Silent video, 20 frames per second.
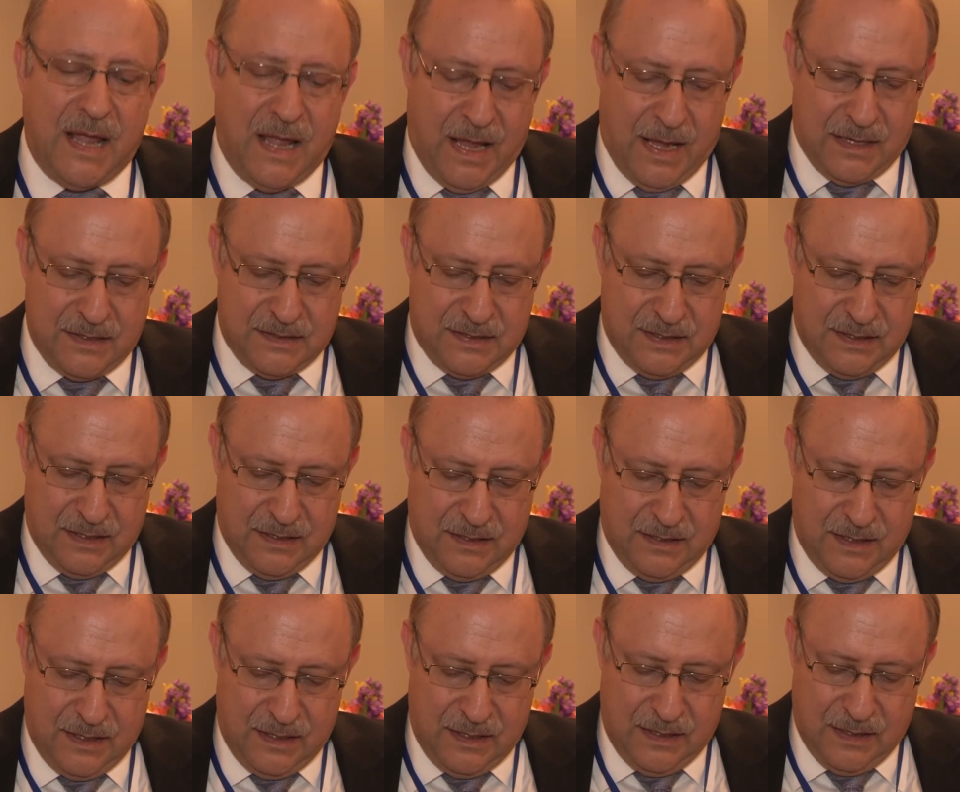And
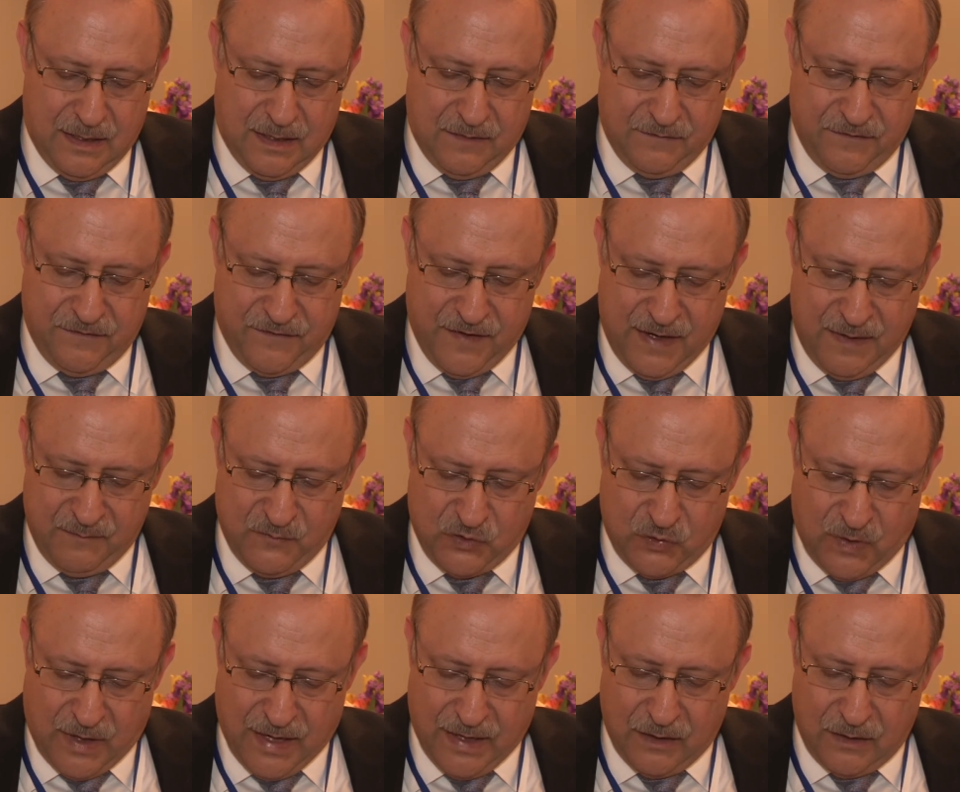the FAME
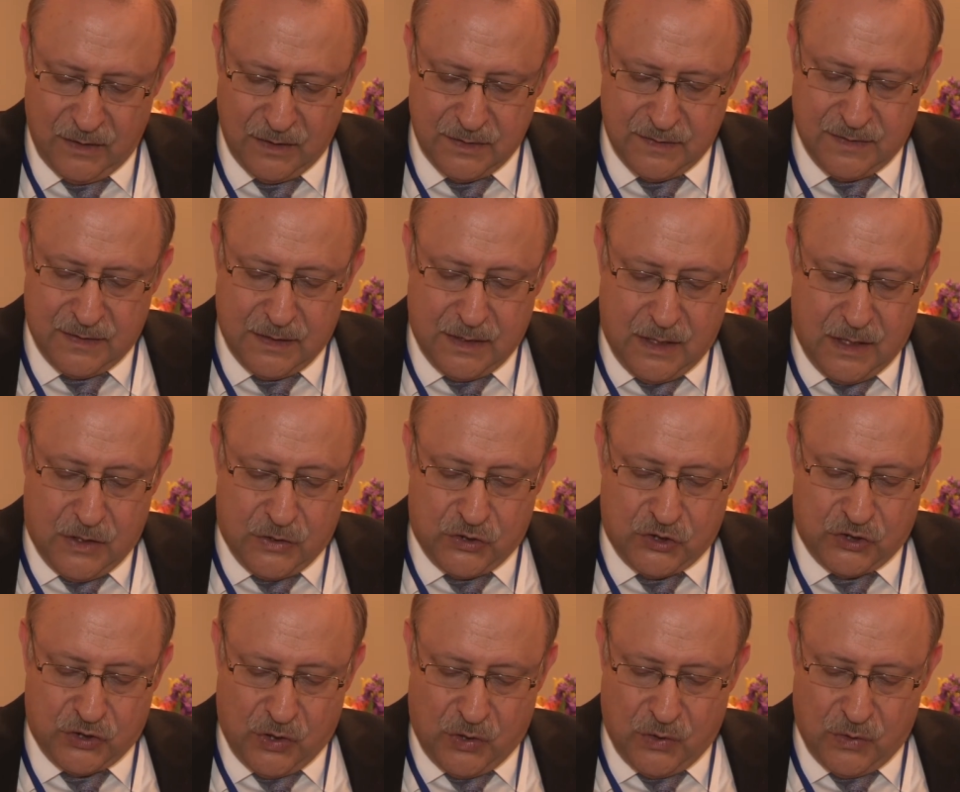trial
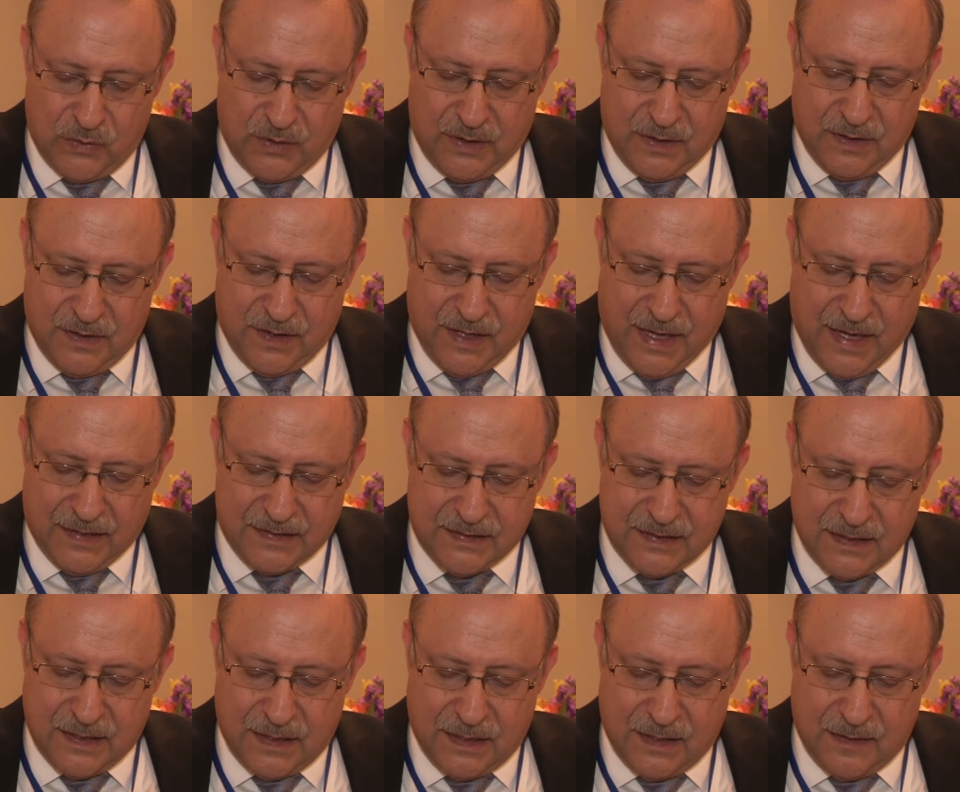showed
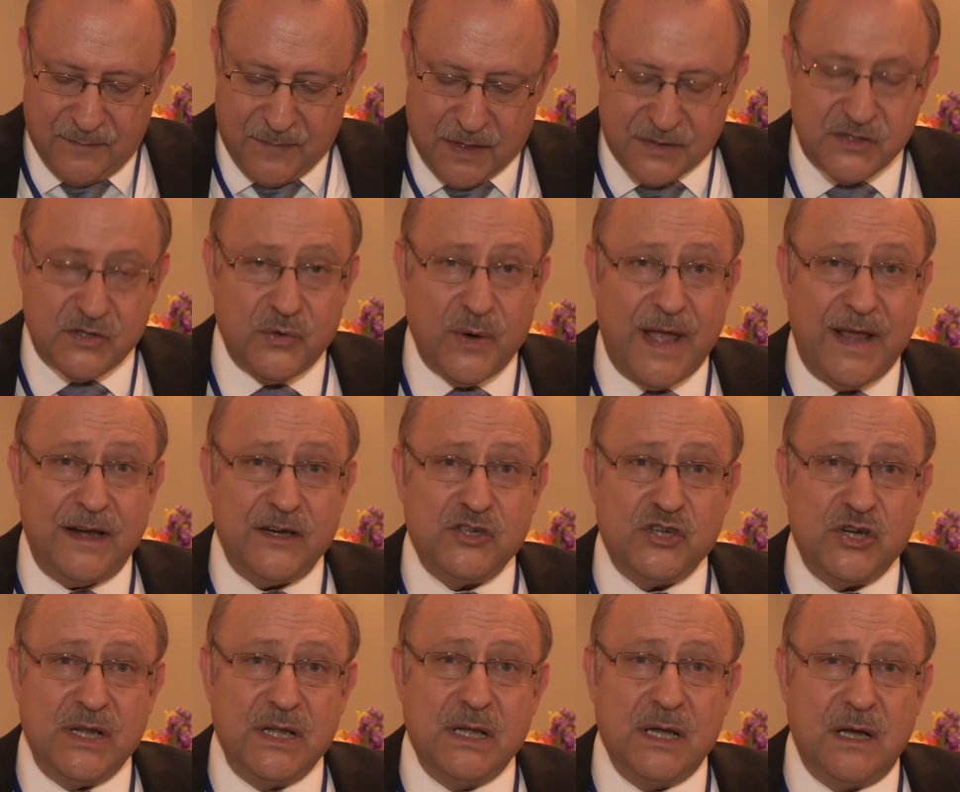that um, a
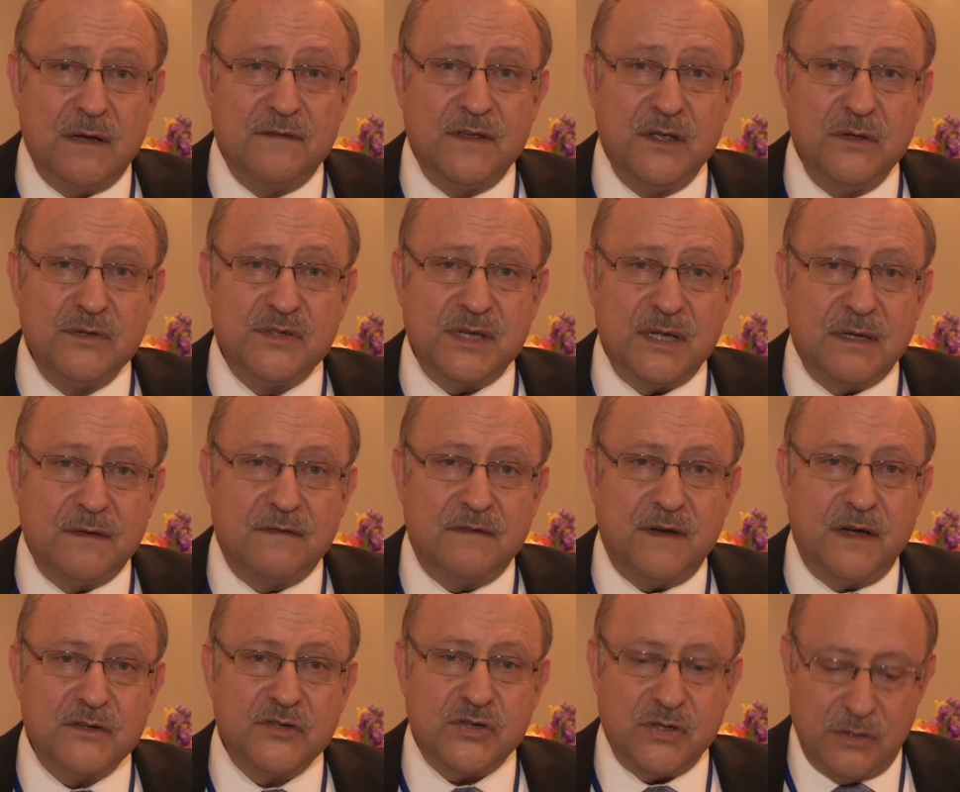strategy of using
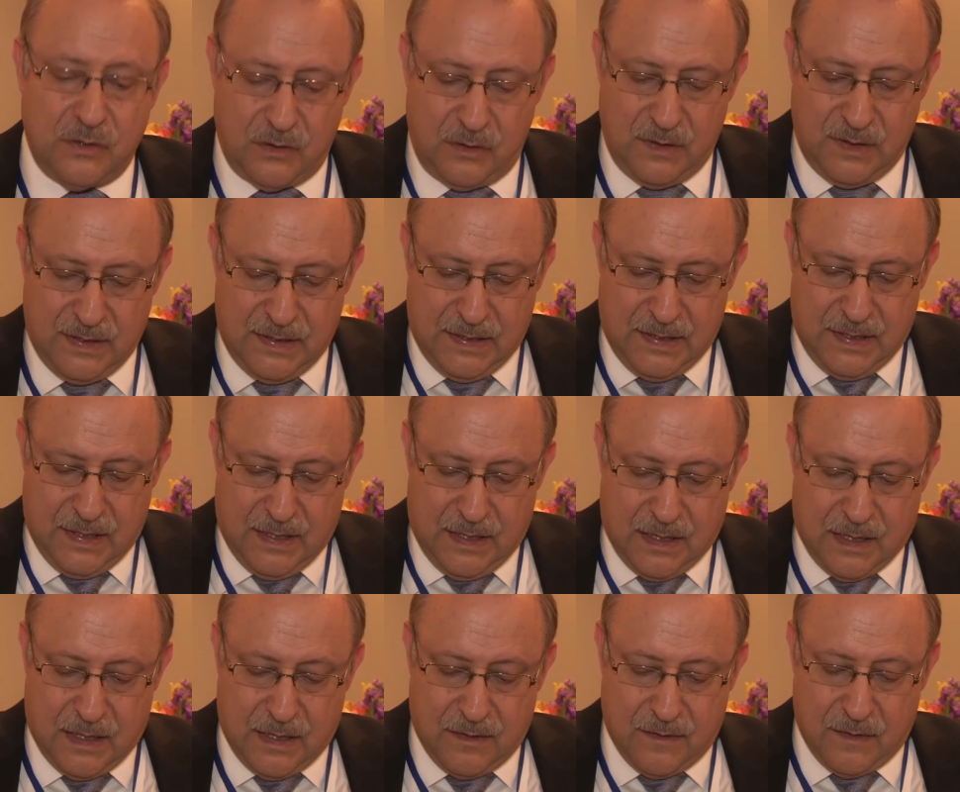functional
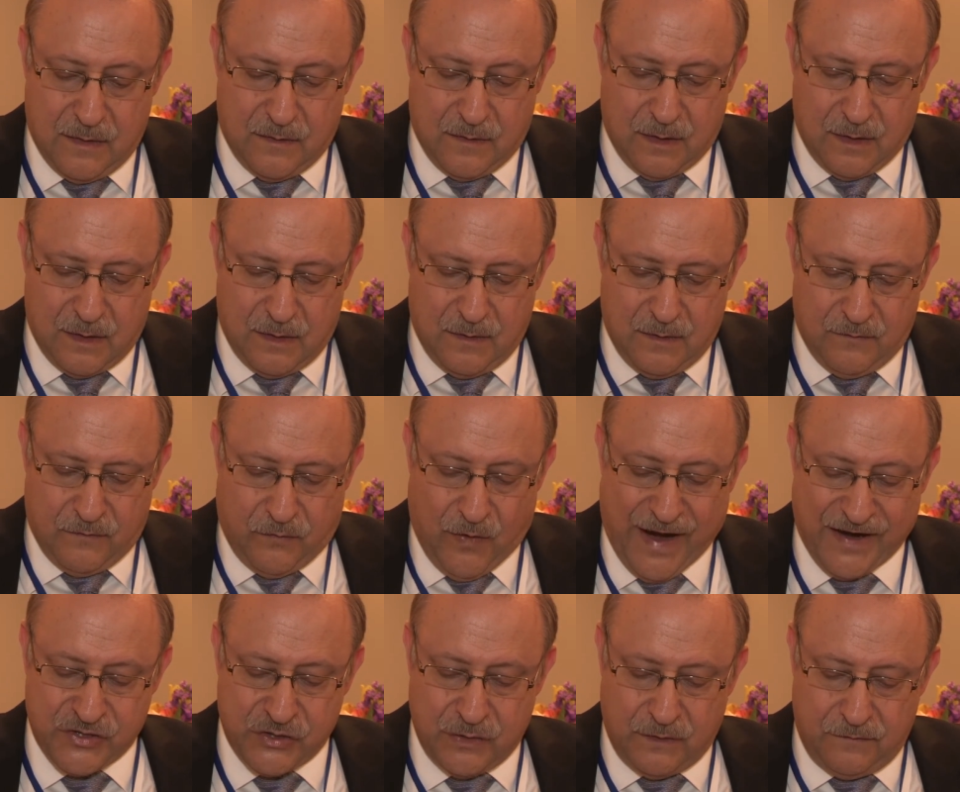uh, uh,
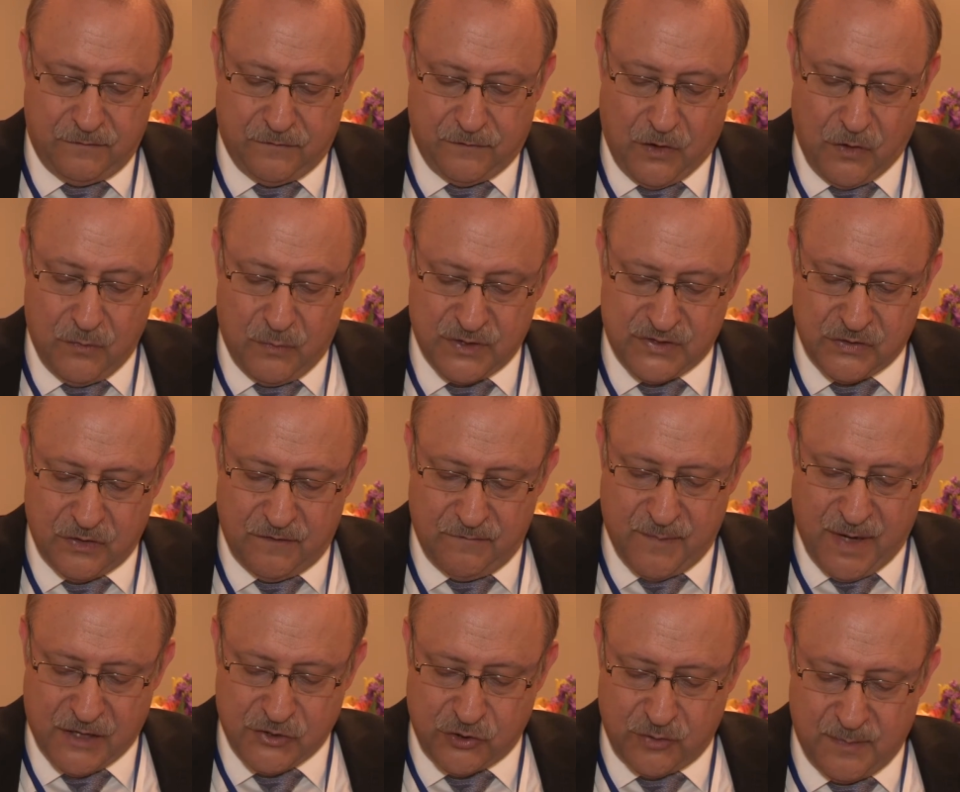fractional flow reserve
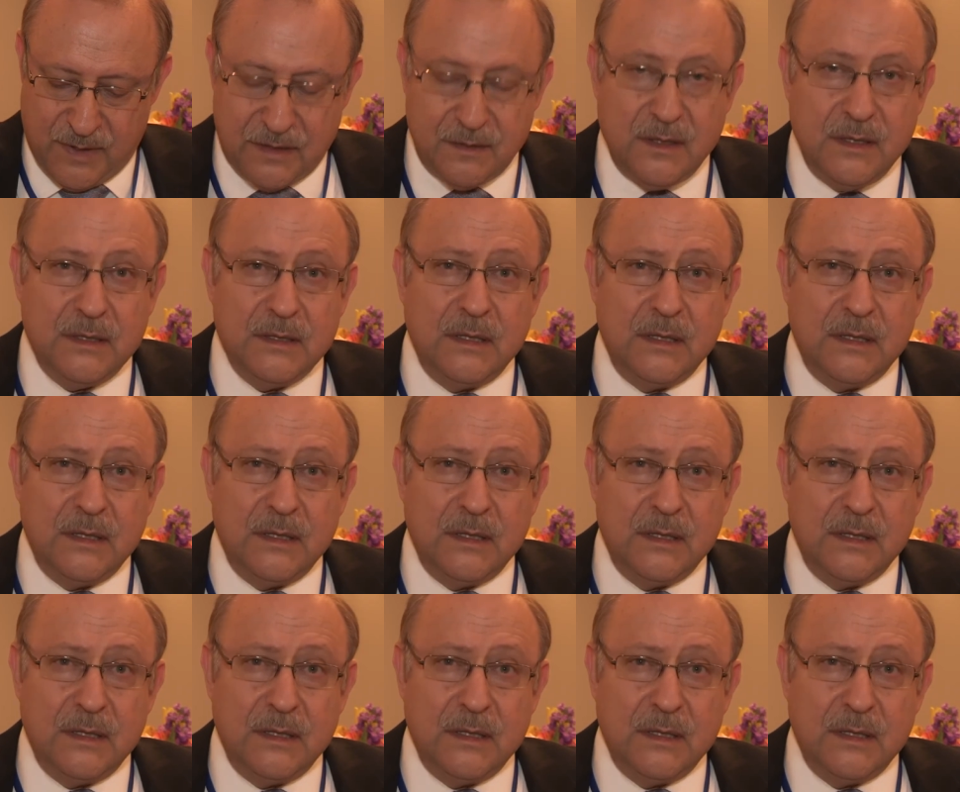measurement